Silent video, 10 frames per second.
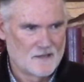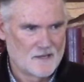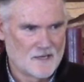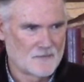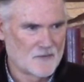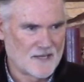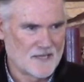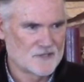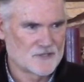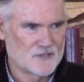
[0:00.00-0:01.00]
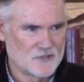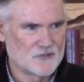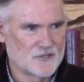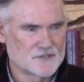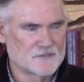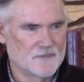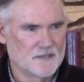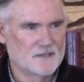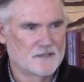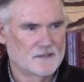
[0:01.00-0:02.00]
And I'm going to ask you to trust
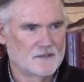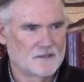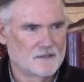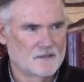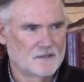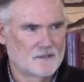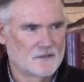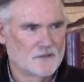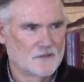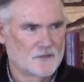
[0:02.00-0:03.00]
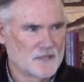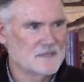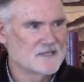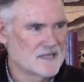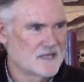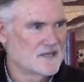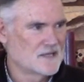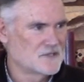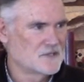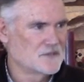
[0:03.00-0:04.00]
me. Could he be saying
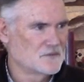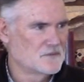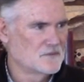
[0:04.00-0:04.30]
that to you?